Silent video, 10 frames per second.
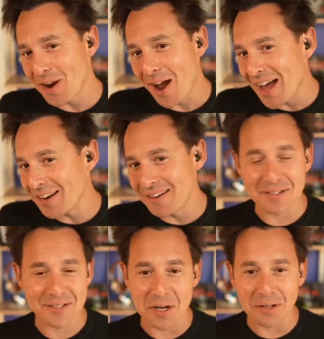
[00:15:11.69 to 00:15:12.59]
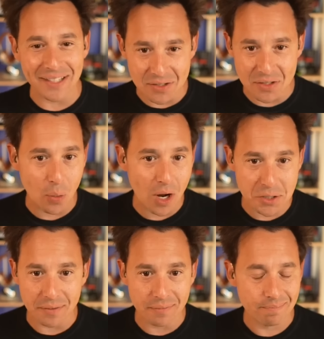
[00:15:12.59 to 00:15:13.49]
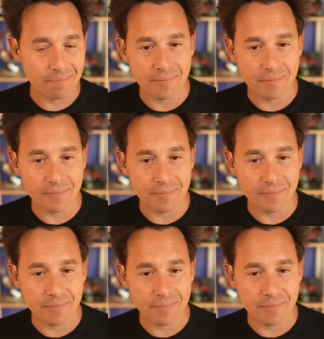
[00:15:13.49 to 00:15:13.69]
not necessarily into watching,